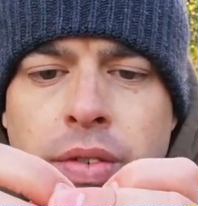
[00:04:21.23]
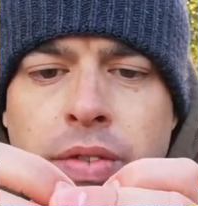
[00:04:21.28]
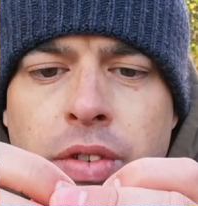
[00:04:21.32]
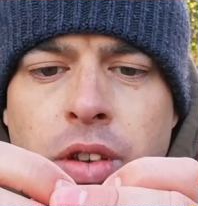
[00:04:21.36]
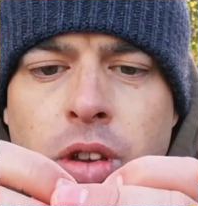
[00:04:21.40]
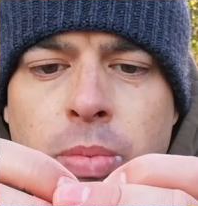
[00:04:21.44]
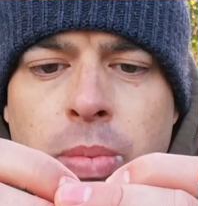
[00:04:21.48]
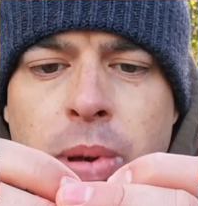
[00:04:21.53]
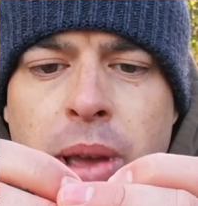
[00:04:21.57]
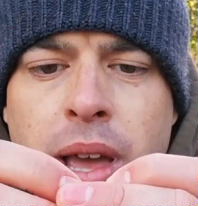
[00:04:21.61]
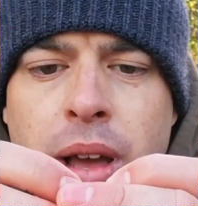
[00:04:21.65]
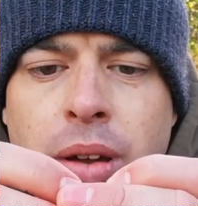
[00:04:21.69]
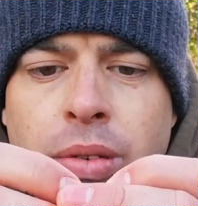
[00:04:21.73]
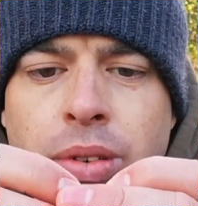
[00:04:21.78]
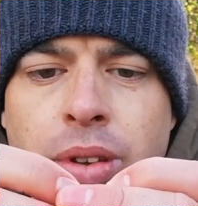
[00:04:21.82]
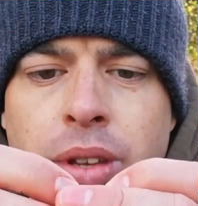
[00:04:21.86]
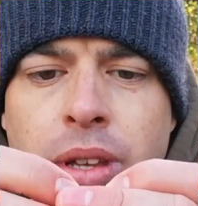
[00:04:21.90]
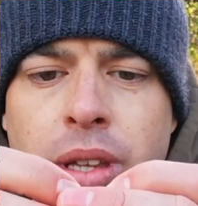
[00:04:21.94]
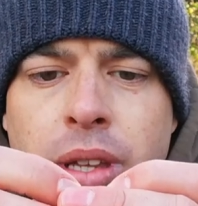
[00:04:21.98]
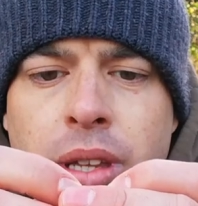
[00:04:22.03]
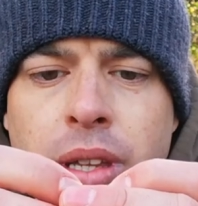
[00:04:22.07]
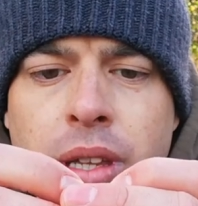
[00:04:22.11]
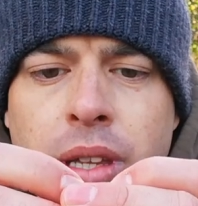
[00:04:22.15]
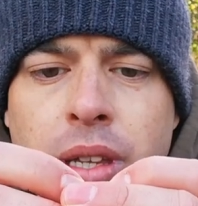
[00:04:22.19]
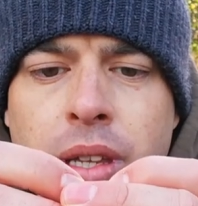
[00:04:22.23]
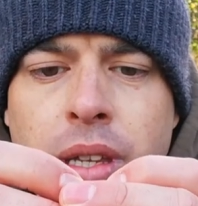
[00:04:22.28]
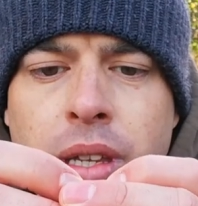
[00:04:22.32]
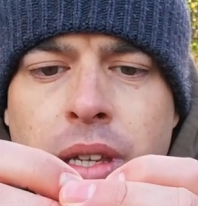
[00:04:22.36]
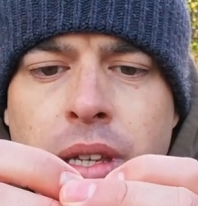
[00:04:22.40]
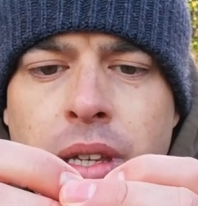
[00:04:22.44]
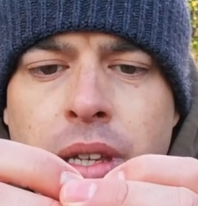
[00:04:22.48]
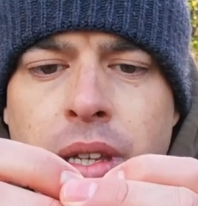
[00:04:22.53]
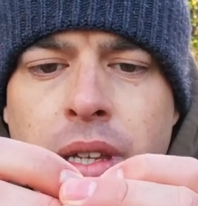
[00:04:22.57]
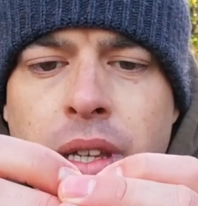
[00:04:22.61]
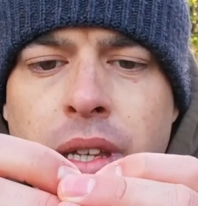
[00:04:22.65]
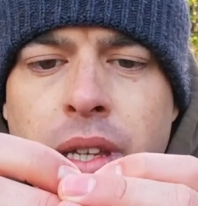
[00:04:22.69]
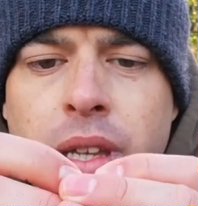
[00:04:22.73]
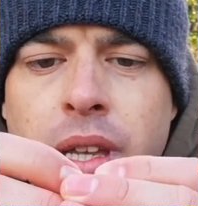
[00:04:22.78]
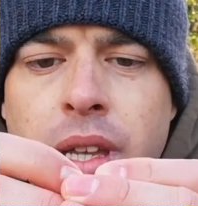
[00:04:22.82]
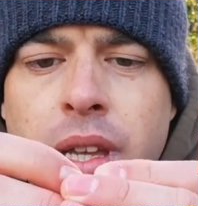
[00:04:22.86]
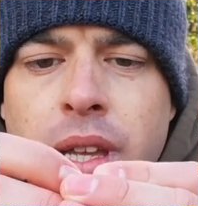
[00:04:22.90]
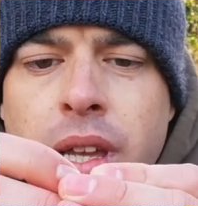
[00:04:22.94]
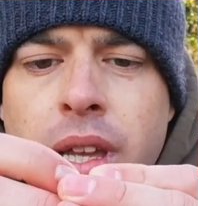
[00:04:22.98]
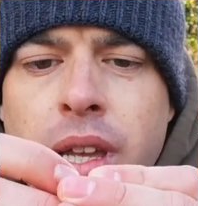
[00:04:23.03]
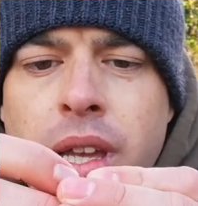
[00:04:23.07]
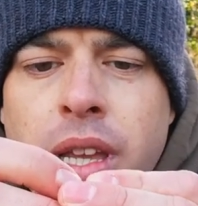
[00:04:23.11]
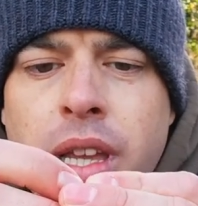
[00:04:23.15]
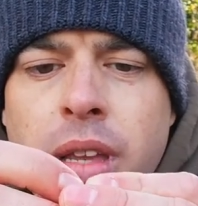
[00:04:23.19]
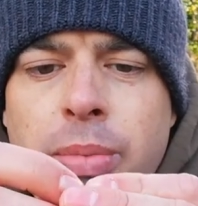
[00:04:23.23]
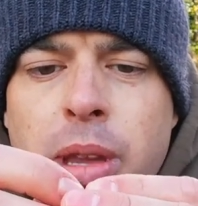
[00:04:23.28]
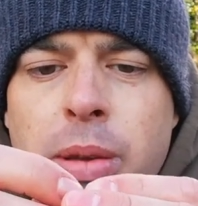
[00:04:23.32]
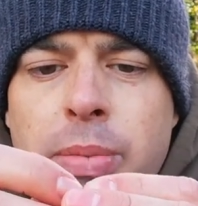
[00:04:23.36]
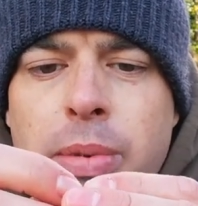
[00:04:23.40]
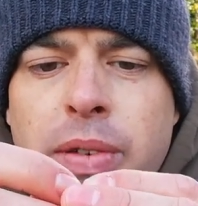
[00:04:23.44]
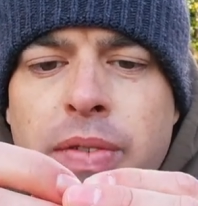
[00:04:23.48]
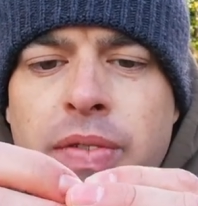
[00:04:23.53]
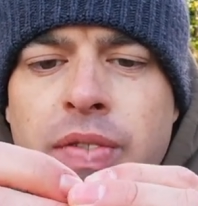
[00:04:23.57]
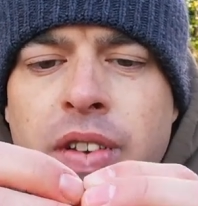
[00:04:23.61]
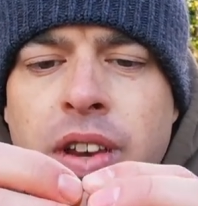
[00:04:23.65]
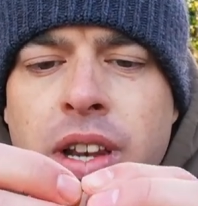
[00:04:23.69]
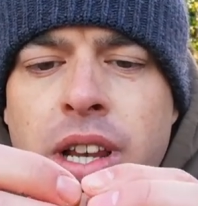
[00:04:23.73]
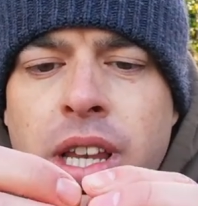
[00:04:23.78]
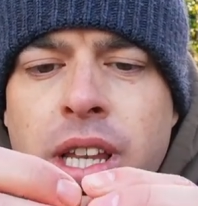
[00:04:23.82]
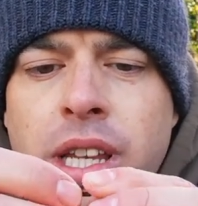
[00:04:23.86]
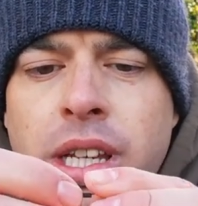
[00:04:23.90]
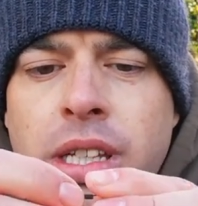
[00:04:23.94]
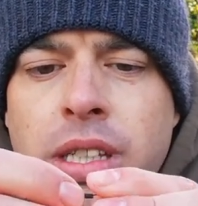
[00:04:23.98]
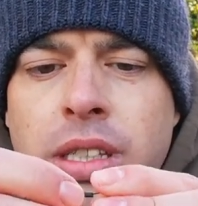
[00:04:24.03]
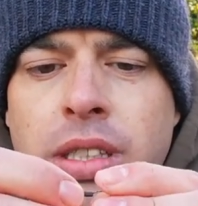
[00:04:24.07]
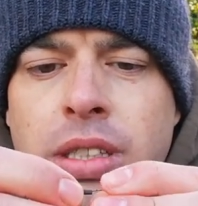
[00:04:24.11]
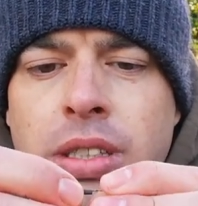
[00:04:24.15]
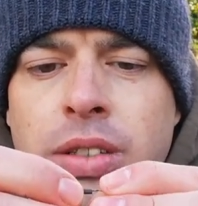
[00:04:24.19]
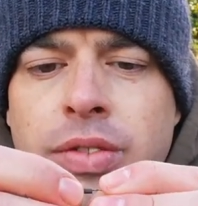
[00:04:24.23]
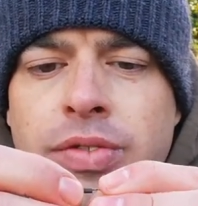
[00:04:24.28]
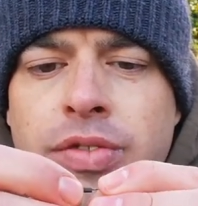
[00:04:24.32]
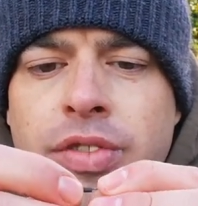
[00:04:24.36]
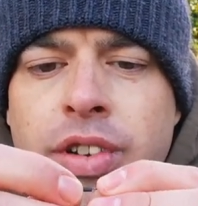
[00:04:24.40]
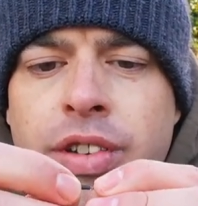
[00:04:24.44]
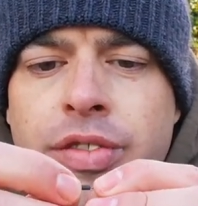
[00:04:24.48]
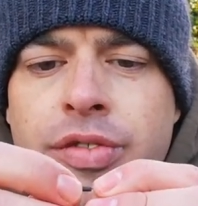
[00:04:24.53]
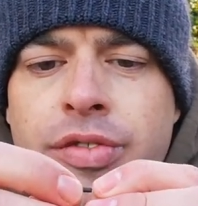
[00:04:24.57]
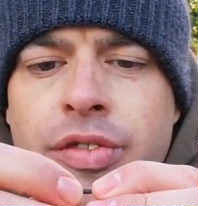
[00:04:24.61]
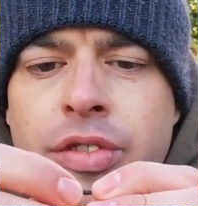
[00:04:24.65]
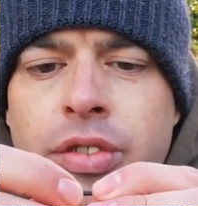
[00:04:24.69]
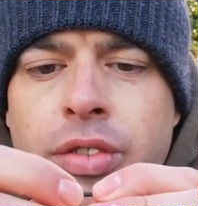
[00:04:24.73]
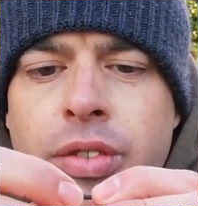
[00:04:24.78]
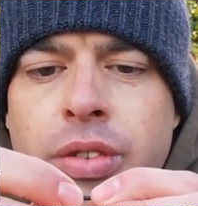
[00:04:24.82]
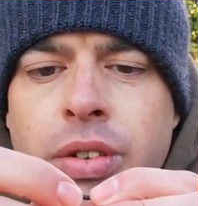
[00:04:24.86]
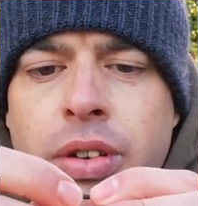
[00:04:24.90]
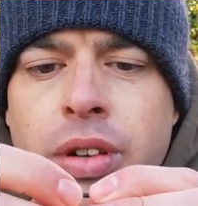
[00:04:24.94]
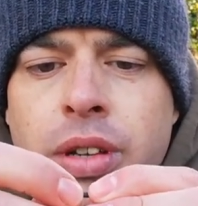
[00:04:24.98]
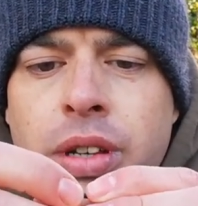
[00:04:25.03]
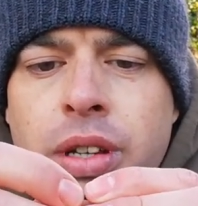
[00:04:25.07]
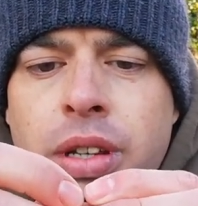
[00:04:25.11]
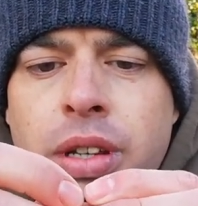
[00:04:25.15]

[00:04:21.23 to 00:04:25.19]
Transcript: few pound. Can be a bit fiddly to thread through.